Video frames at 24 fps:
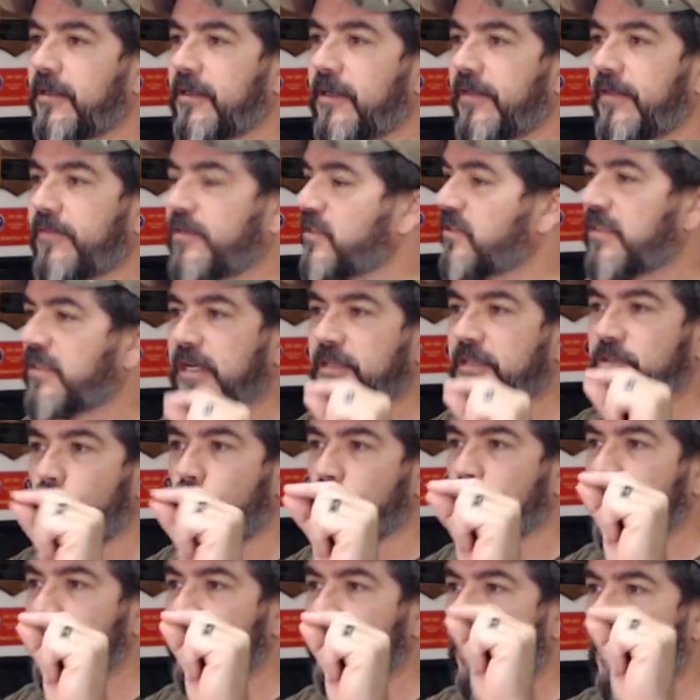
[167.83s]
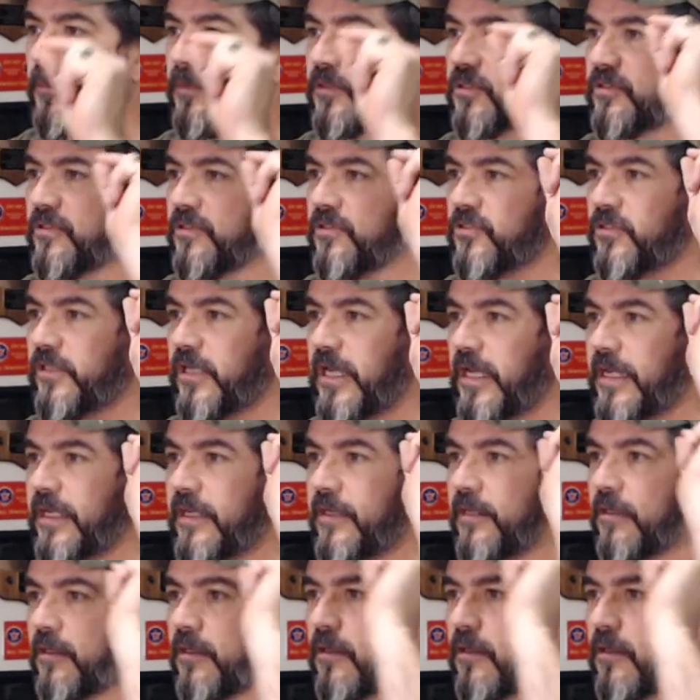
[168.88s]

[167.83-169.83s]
And this guy's whole job is to say,